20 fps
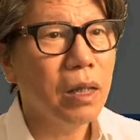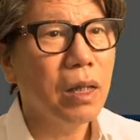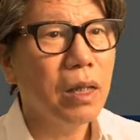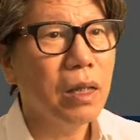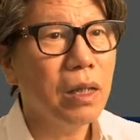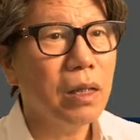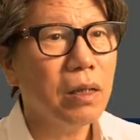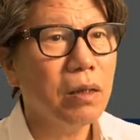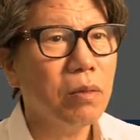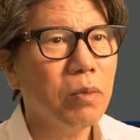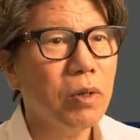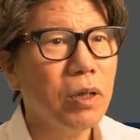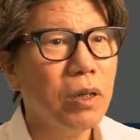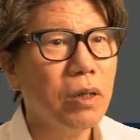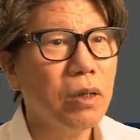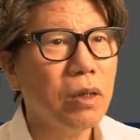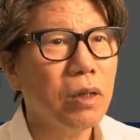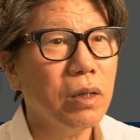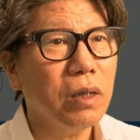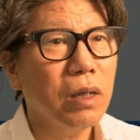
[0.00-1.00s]
These reverse
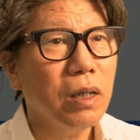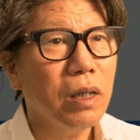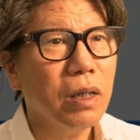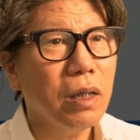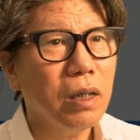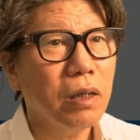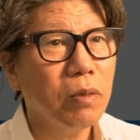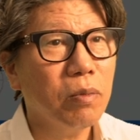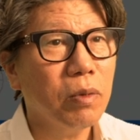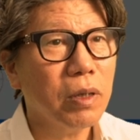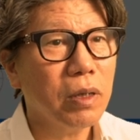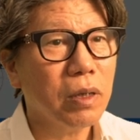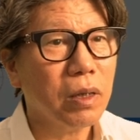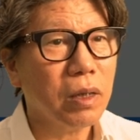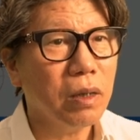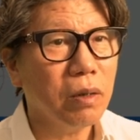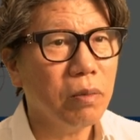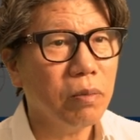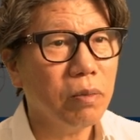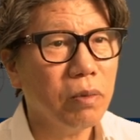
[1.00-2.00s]
curves of Spee vary
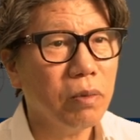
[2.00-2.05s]
among